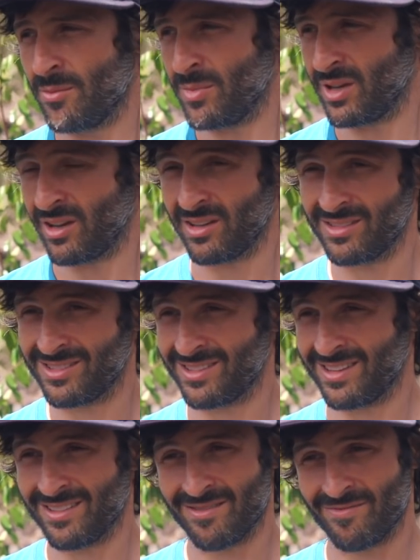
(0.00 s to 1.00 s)
because
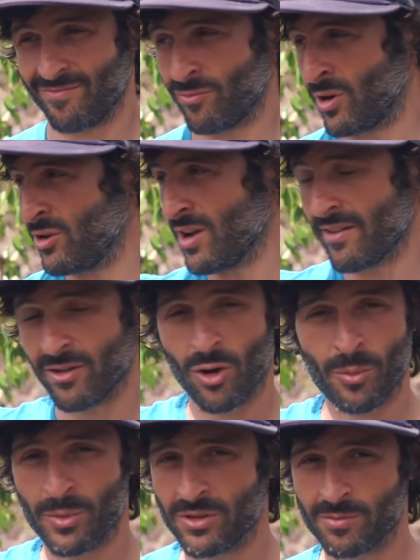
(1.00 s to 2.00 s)
when you have an
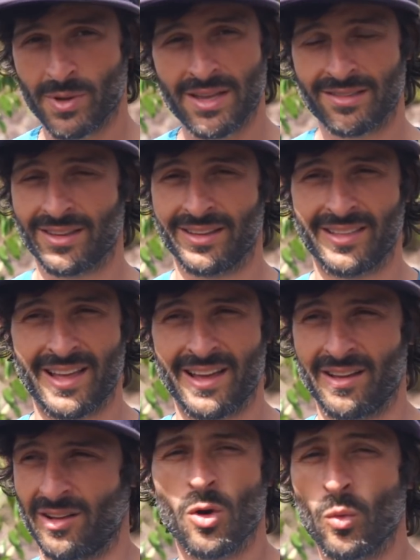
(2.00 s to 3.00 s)
open space like that,